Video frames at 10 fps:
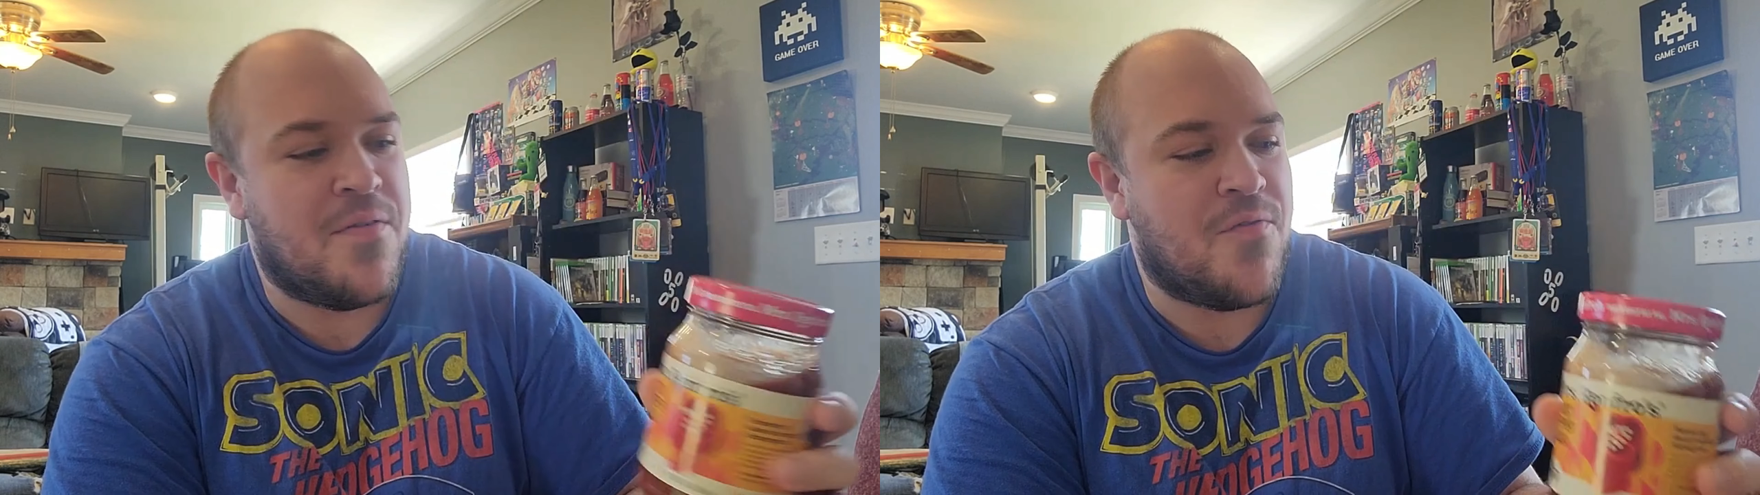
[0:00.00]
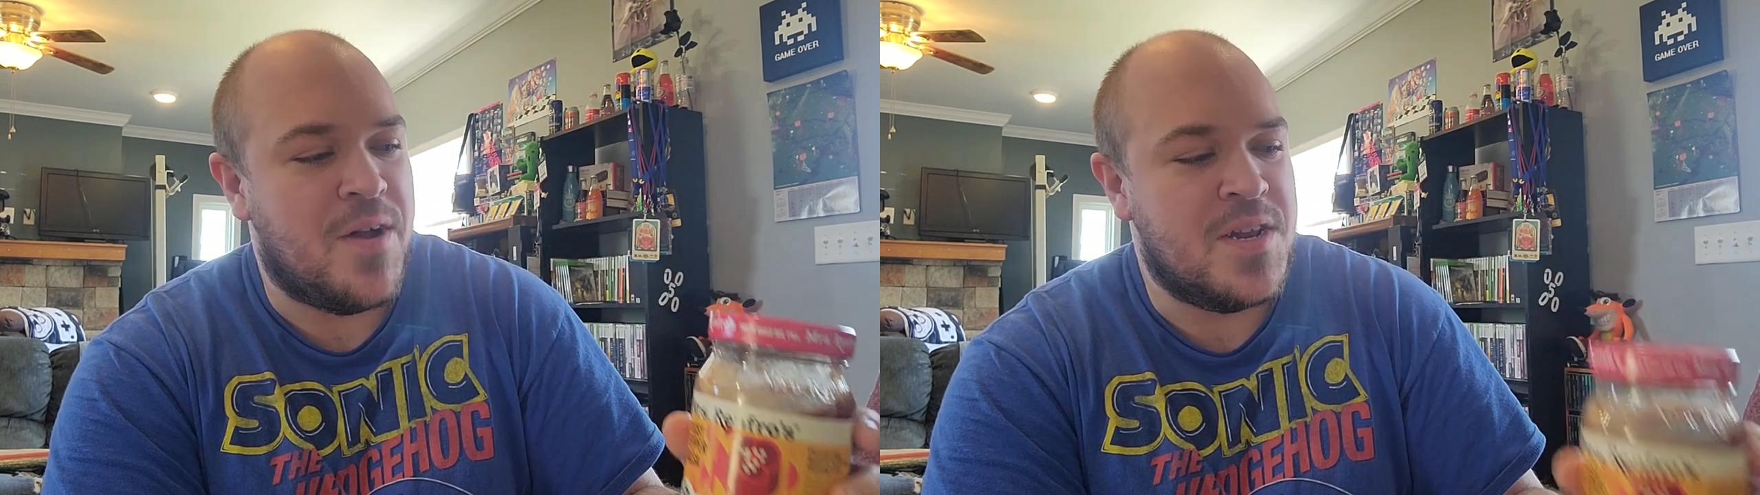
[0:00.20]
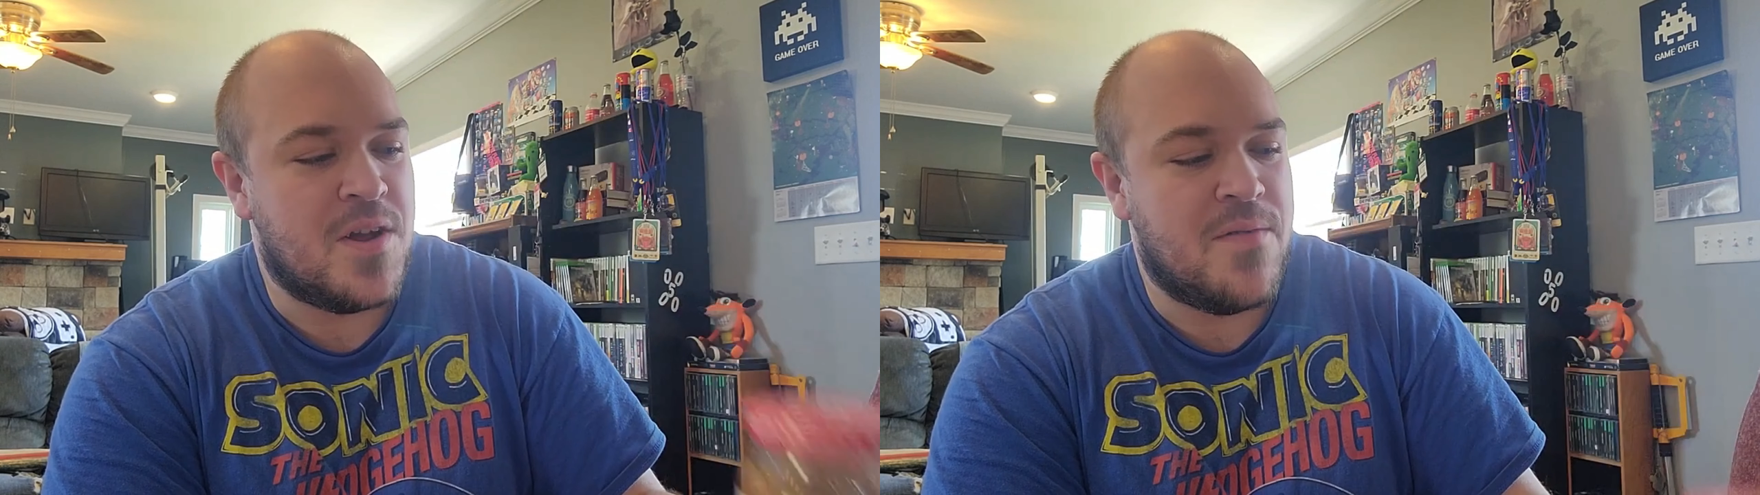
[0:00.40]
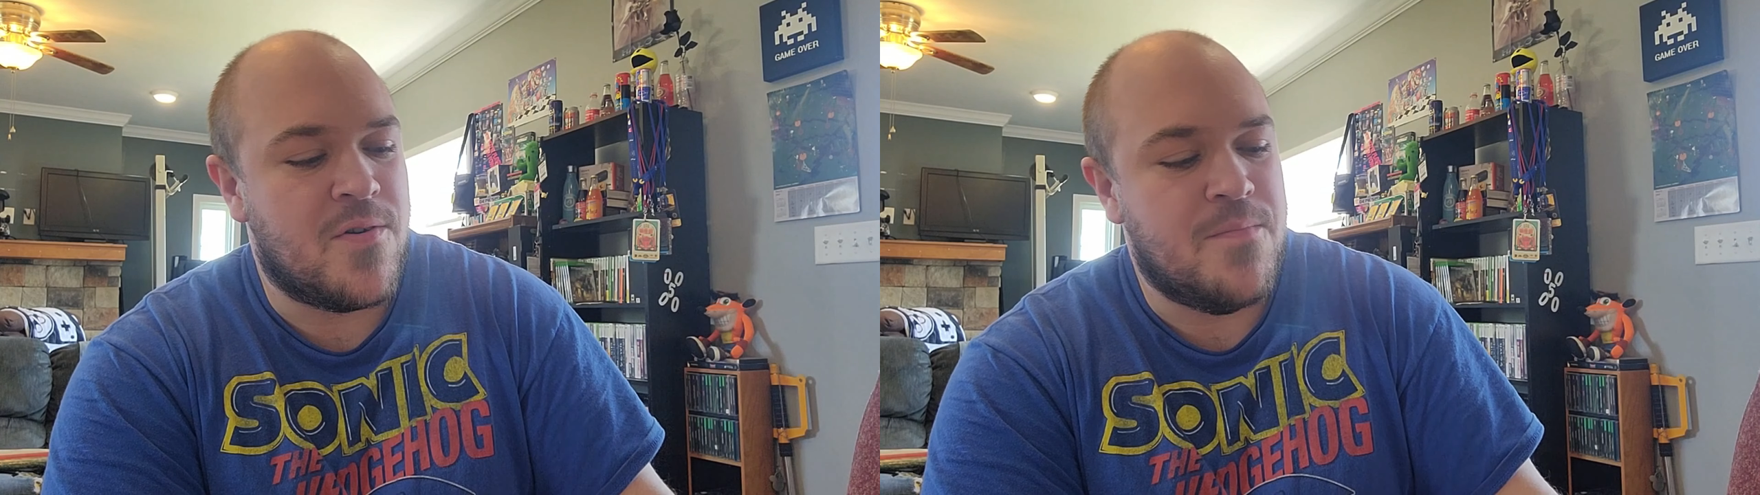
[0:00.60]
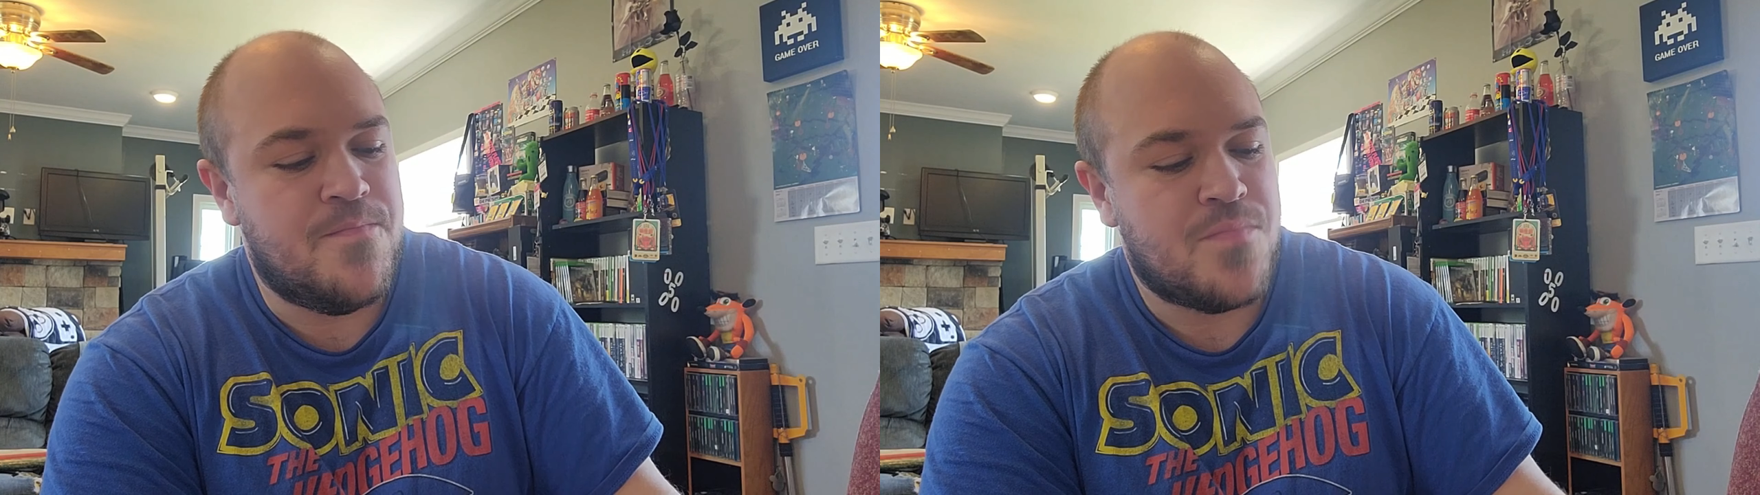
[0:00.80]
have friends
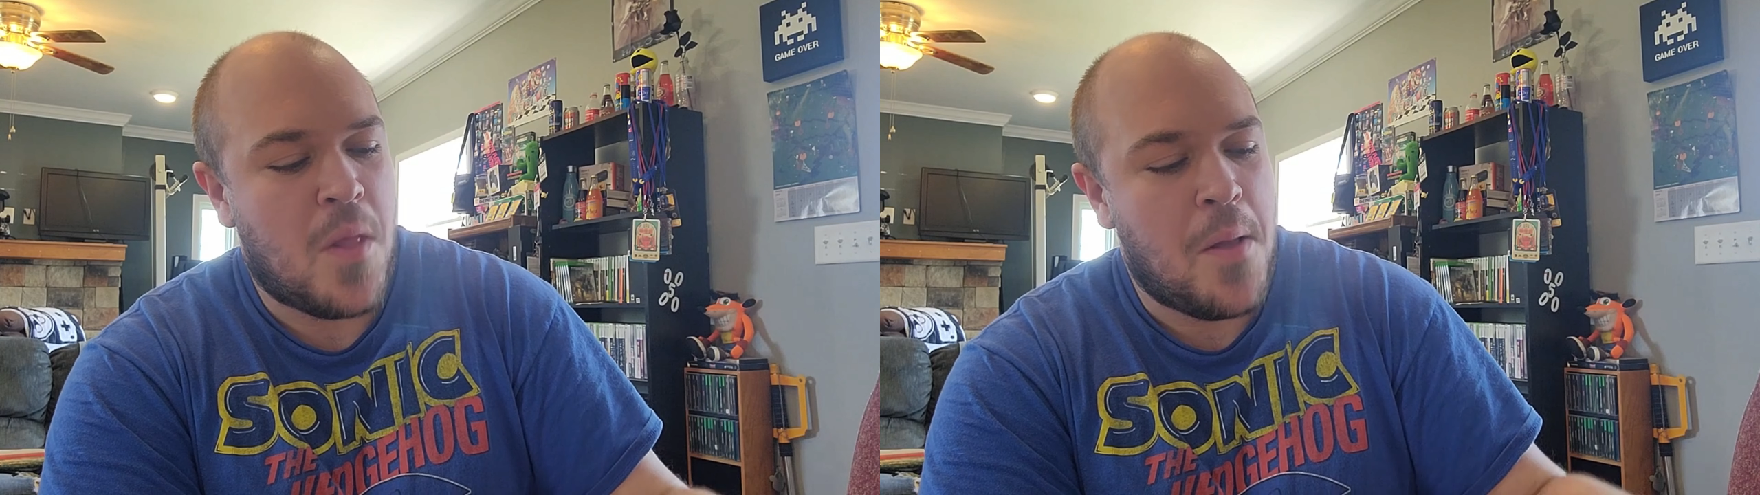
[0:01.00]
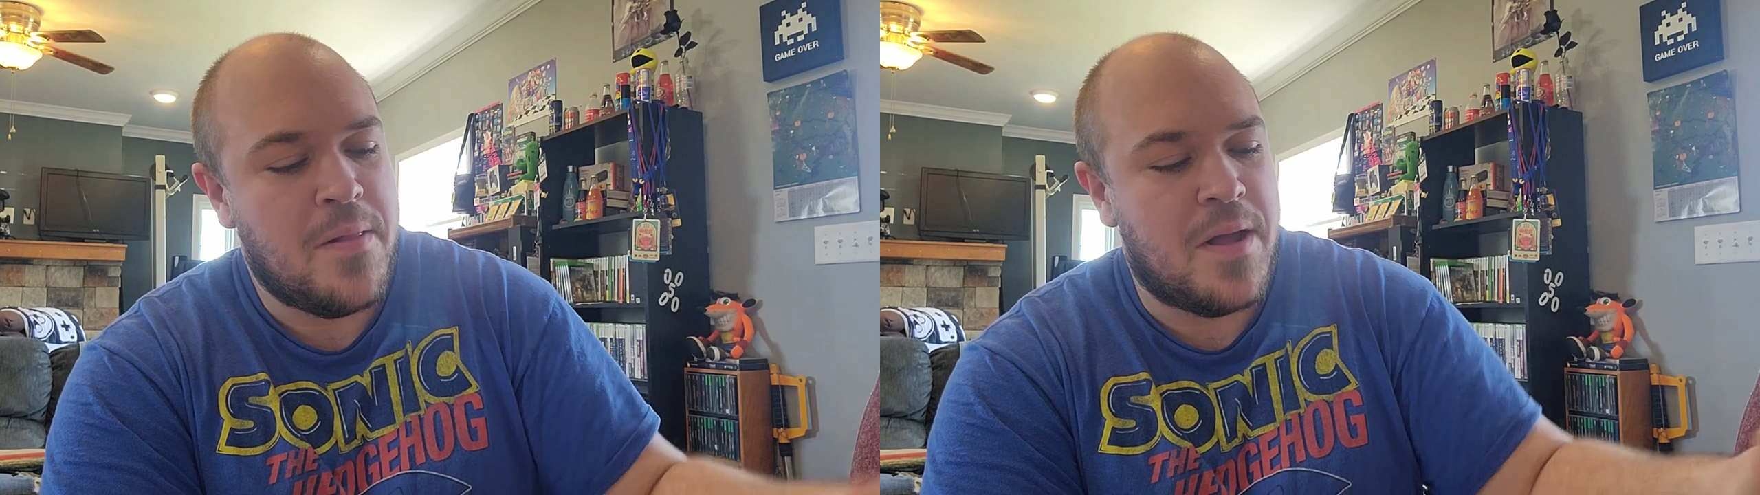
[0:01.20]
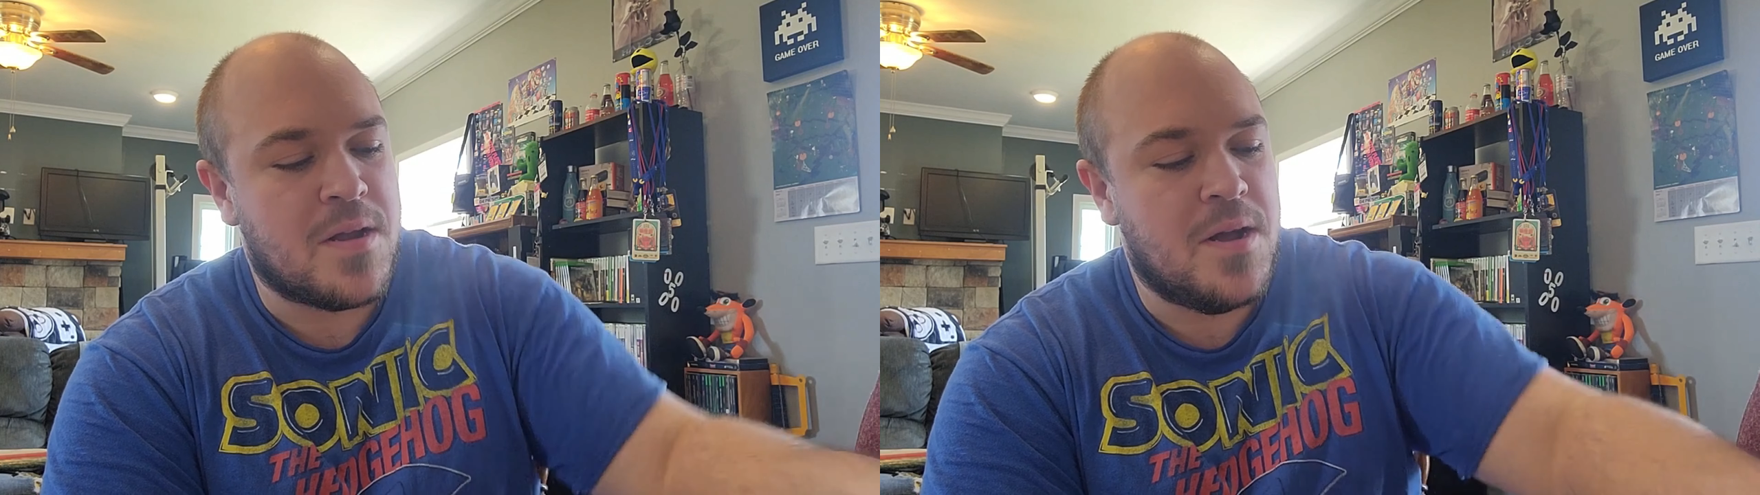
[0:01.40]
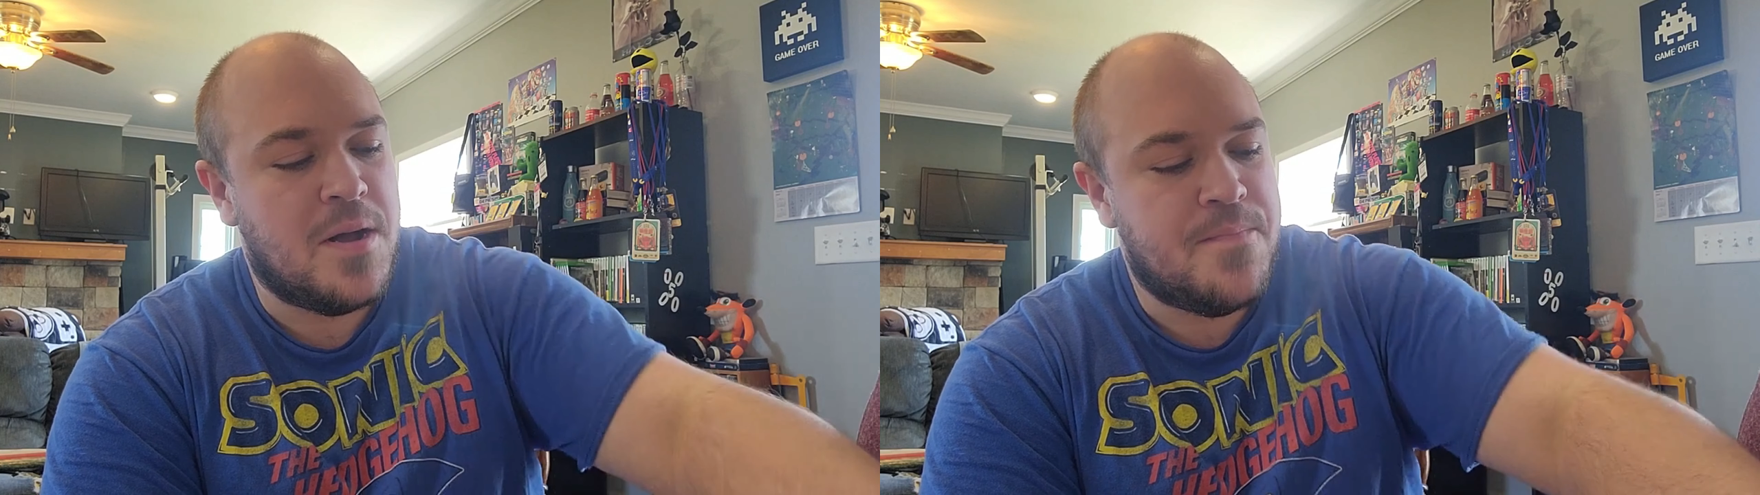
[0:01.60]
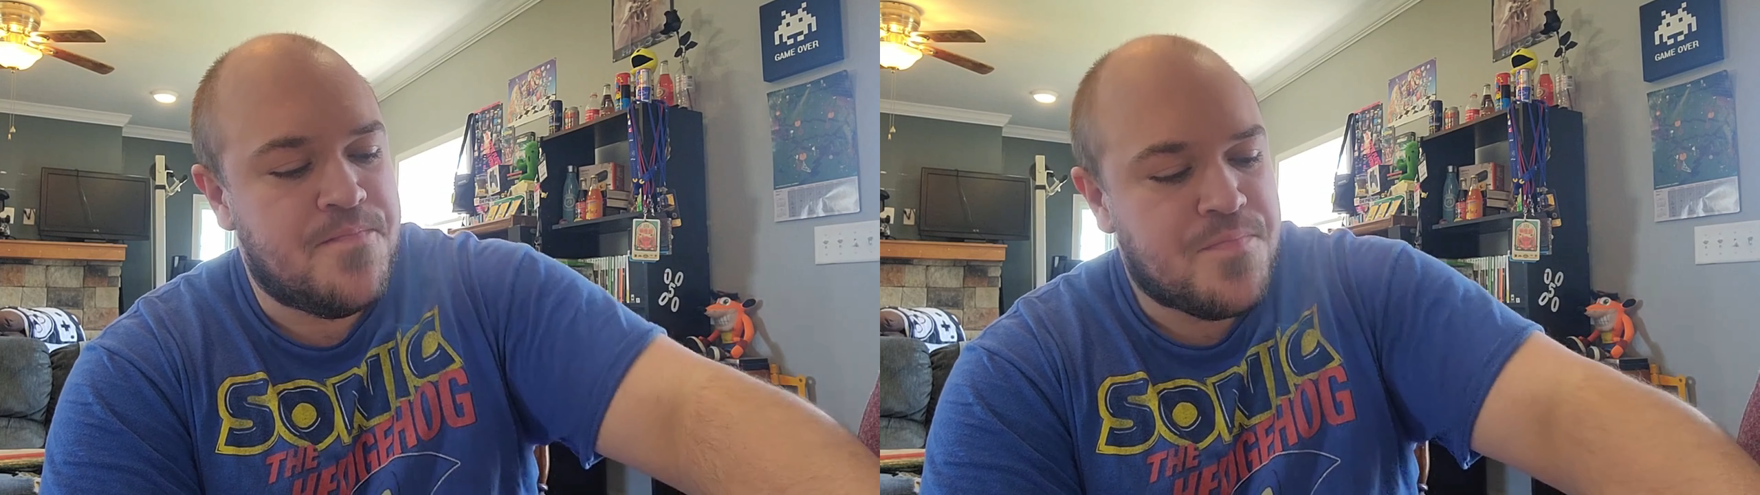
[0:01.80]
over. Like, I